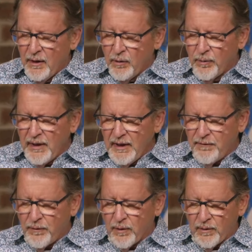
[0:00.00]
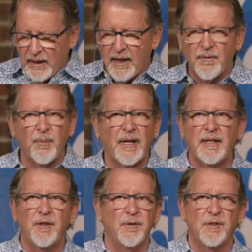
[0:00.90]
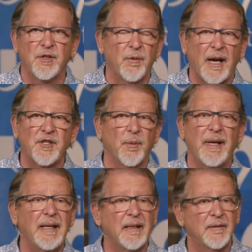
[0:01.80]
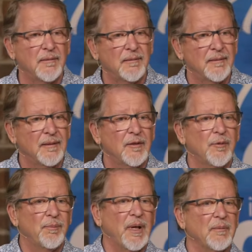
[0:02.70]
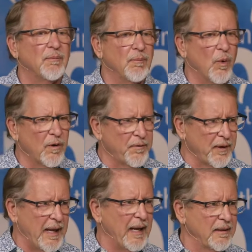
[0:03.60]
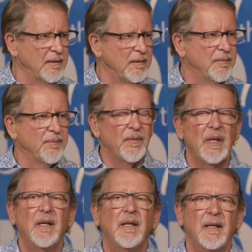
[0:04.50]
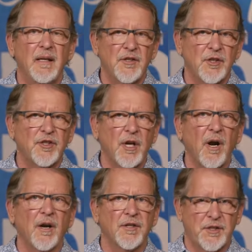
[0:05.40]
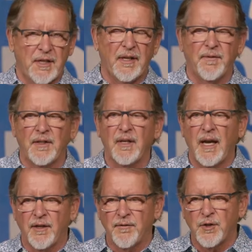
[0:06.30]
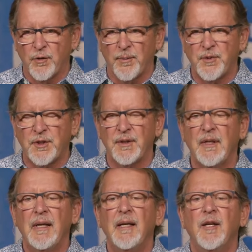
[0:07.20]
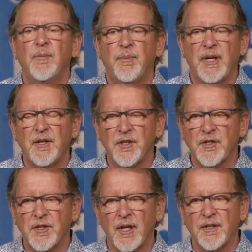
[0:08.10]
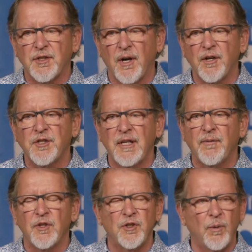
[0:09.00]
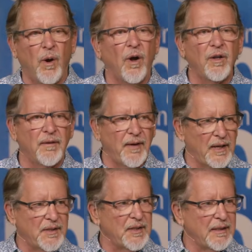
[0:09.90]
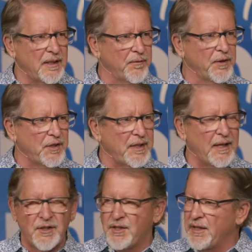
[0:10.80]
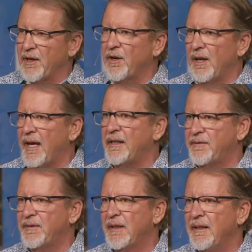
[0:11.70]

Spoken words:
really for everybody who's graduating, but more for that. It is a charge given out of Scripture, but it is a charge given to all of us at different stages in our life.